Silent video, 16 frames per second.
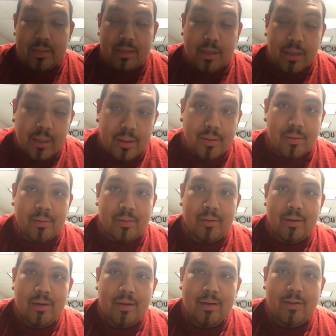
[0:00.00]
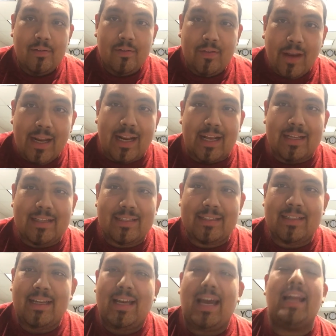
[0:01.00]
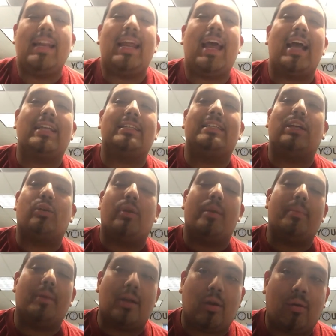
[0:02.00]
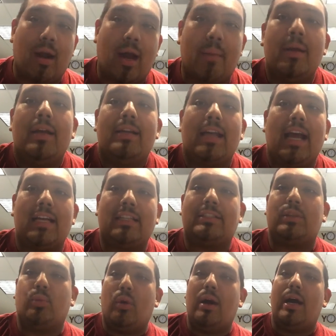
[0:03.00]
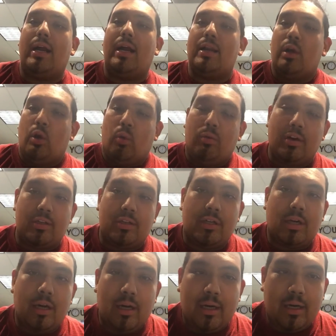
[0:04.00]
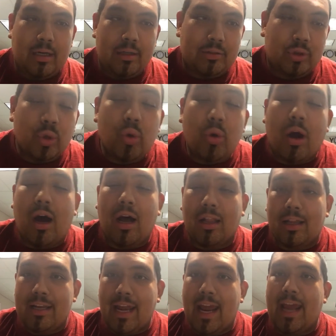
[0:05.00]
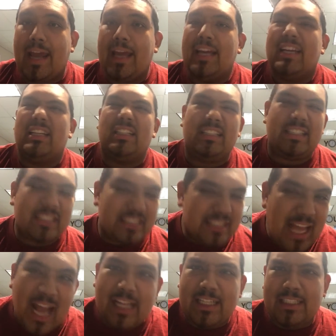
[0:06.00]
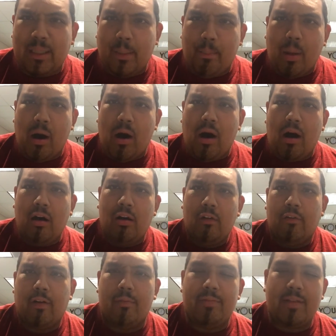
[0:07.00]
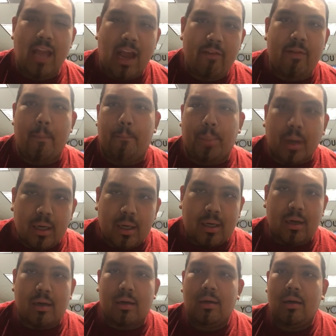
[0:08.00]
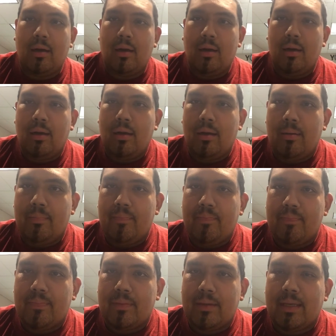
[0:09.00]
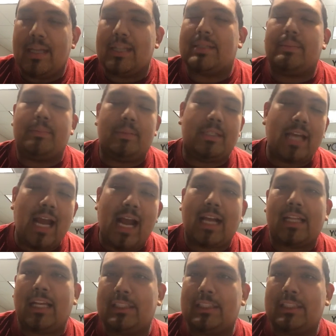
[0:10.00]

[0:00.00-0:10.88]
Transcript: to Phoenix. And that's the cream of the crop. That's the one where Drew Holiday snatches the ball from Devin Booker, gets jacked